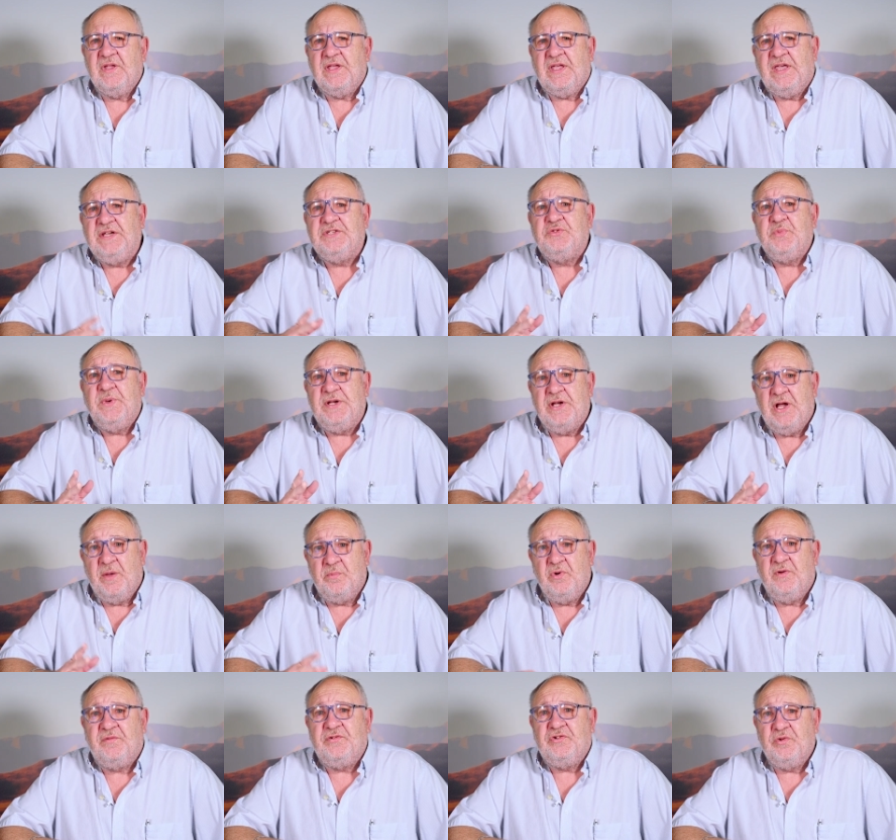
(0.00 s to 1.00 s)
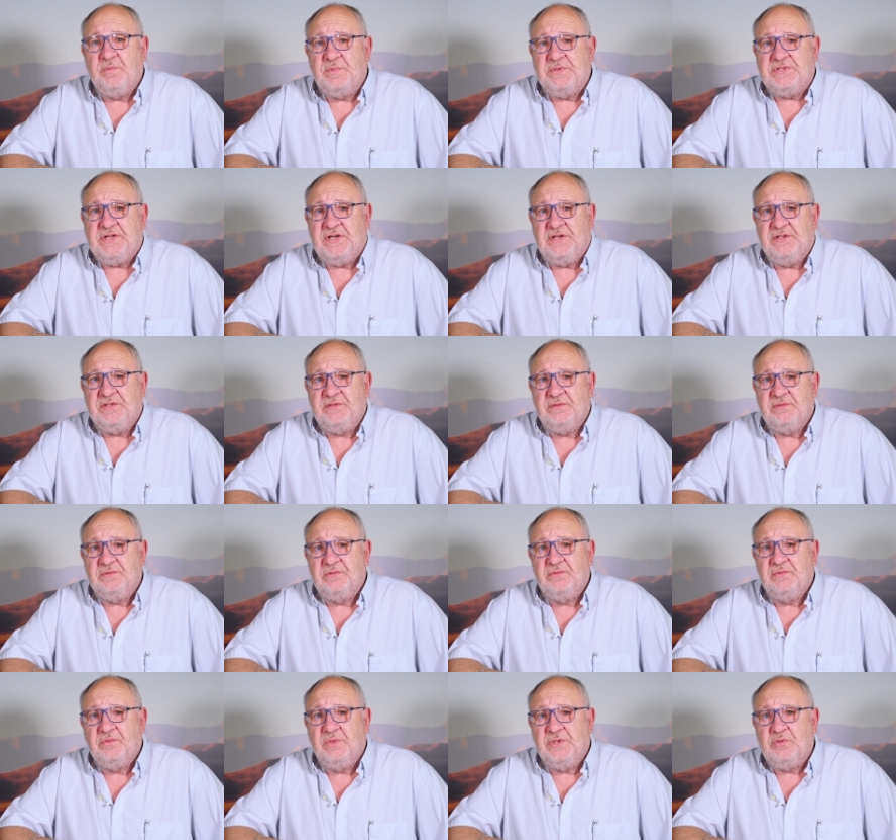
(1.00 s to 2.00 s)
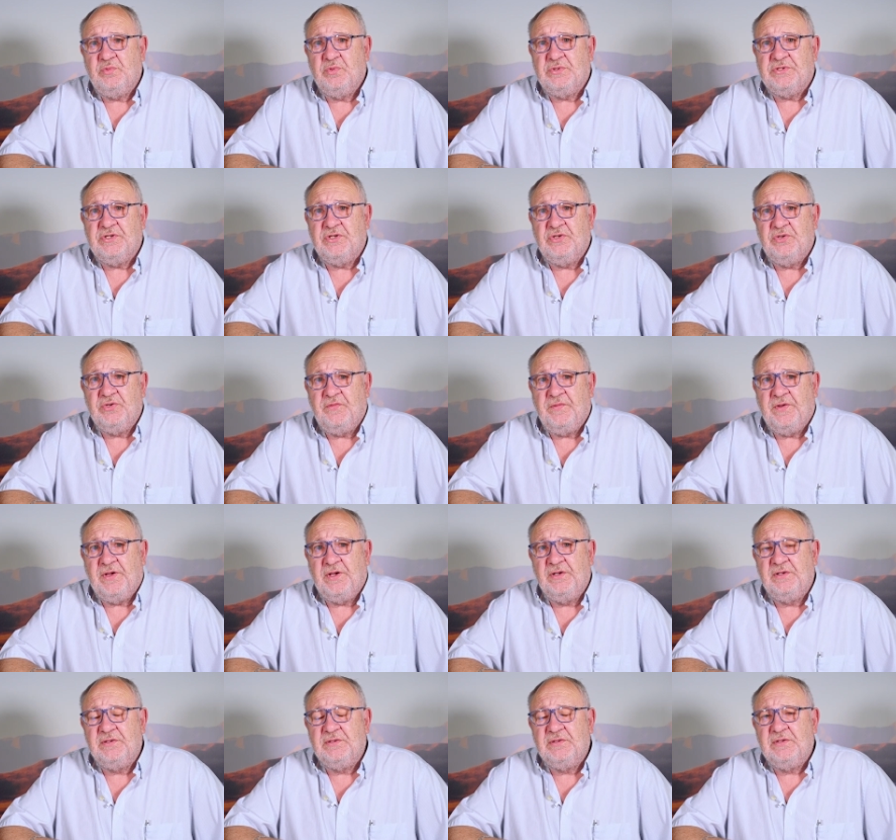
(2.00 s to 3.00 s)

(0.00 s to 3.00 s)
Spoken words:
Kids went up with 2%, which was a good thing.